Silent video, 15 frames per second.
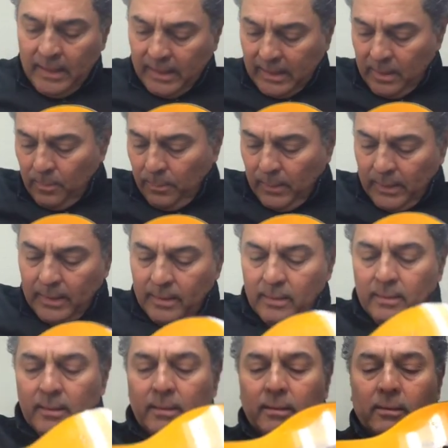and I'm
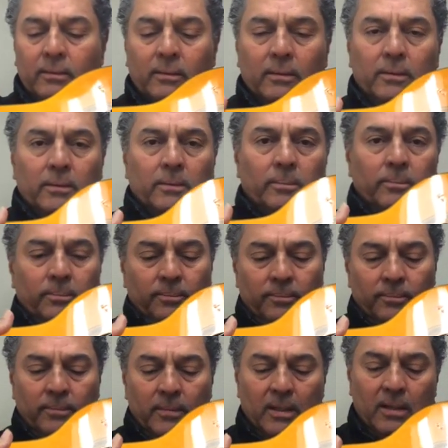playing it on the
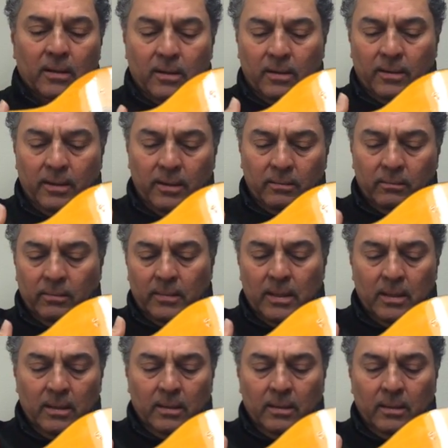
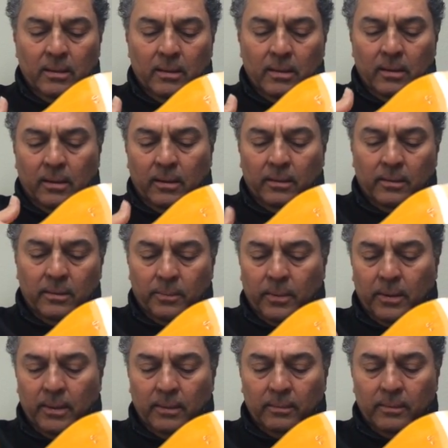harder
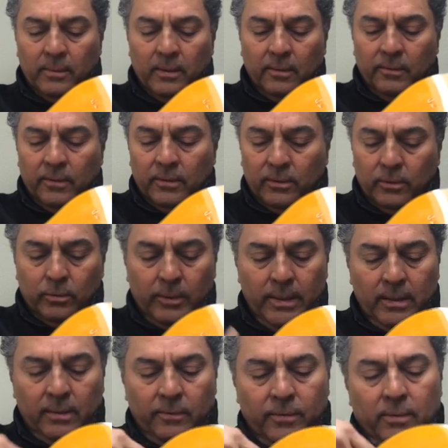part of the
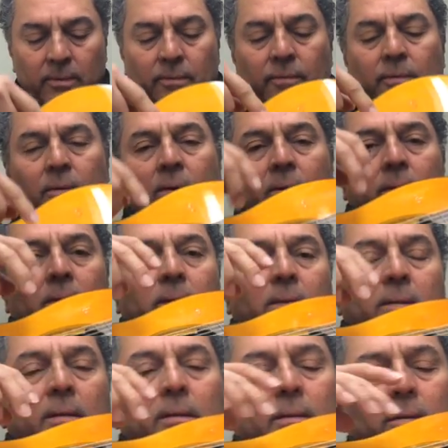string. If you
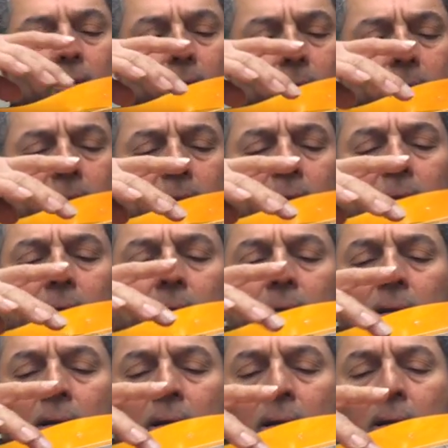notice, the strings
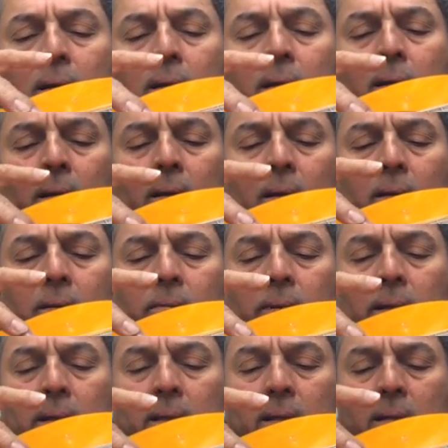are
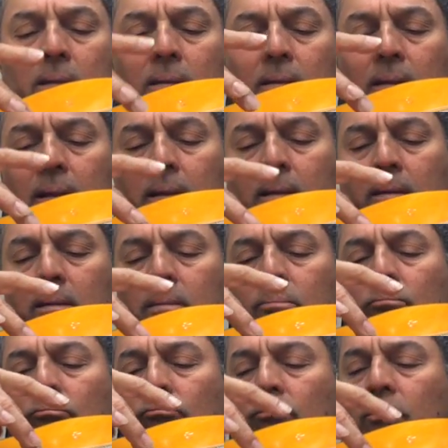really like a
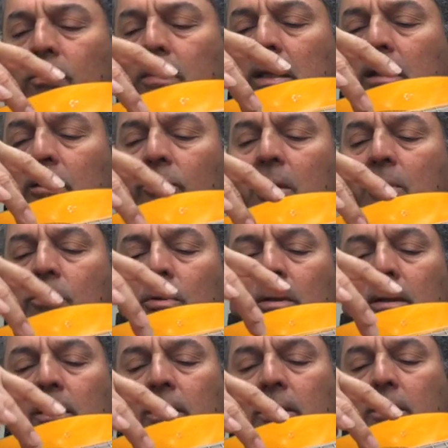
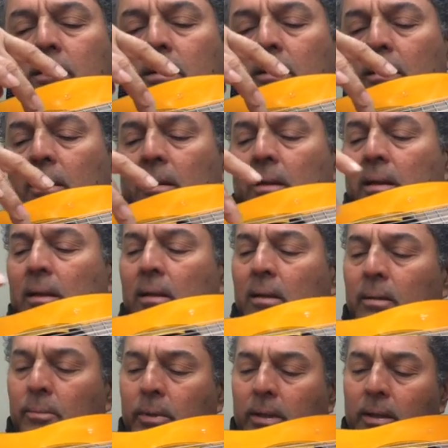trampoline here,
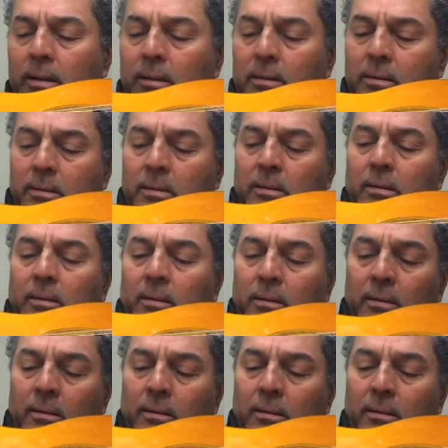but here